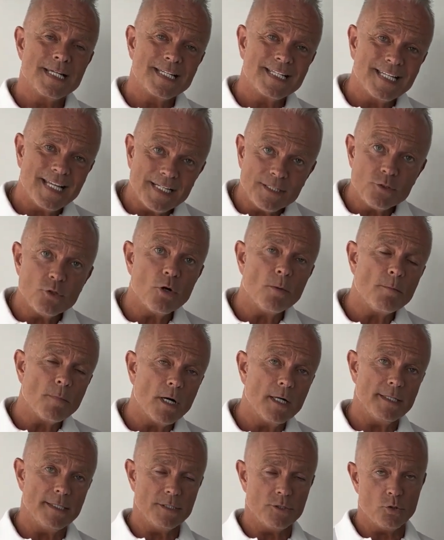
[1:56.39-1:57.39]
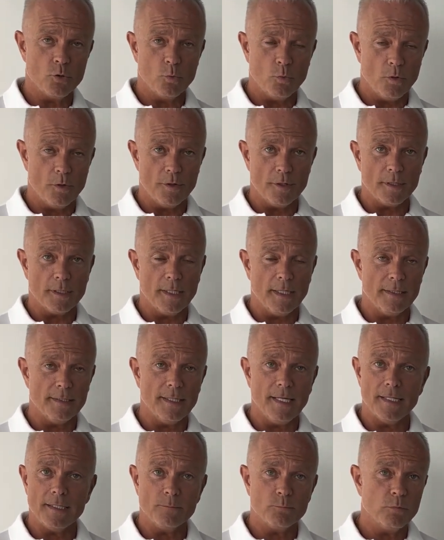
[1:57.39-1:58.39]
get your money to work, and
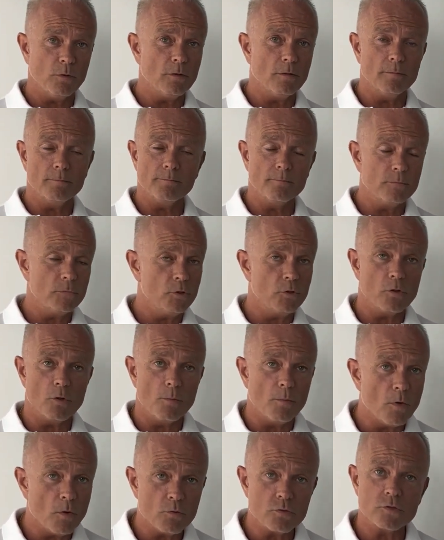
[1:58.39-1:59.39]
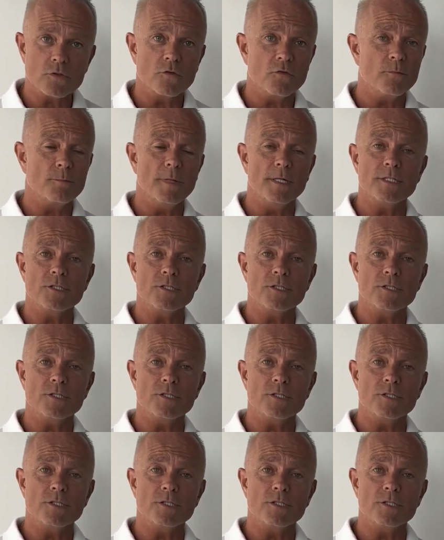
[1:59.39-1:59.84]
that will, most of my